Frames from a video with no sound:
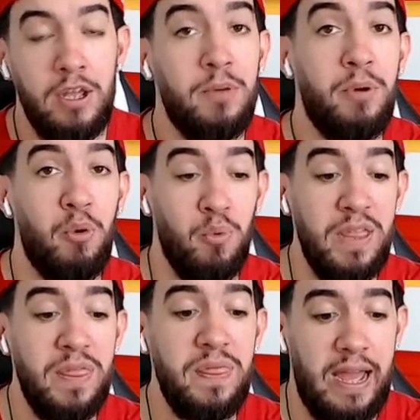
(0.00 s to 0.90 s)
But
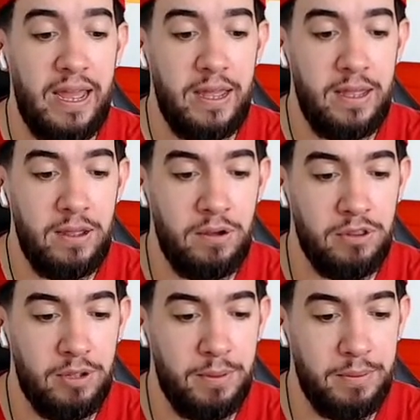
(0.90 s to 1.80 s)
with that, hold
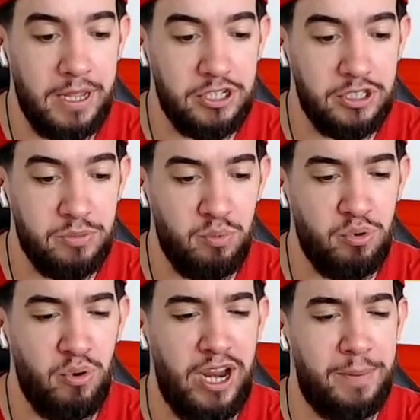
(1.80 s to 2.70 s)
up, let me catch this.
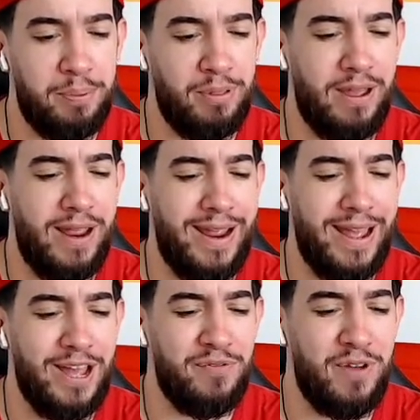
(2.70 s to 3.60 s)
Great play,
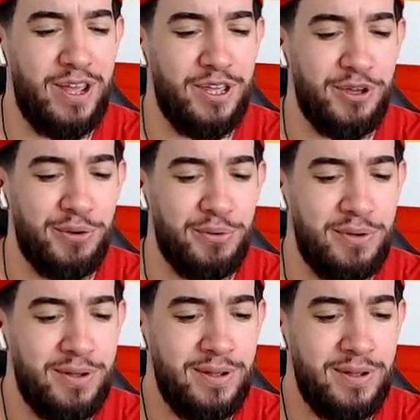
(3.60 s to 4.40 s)
FAU.